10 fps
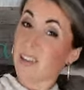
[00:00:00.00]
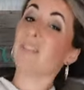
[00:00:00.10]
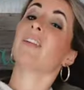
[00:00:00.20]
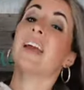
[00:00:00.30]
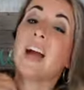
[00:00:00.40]
if
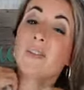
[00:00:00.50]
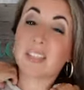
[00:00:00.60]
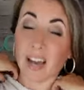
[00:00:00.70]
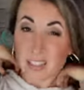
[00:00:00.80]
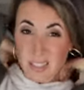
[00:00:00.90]
you're like
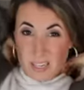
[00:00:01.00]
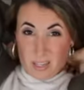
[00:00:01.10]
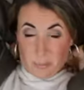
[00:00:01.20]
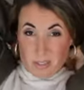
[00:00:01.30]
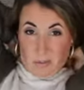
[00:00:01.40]
outside
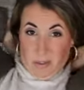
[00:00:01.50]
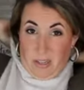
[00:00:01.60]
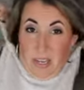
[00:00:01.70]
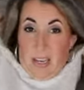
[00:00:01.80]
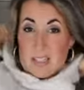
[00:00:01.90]
skiing, playing with your
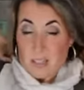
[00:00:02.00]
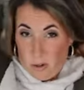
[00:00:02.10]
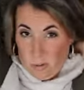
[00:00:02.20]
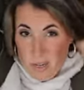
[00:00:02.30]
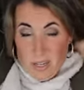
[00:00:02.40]
kids
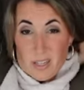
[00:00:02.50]
or,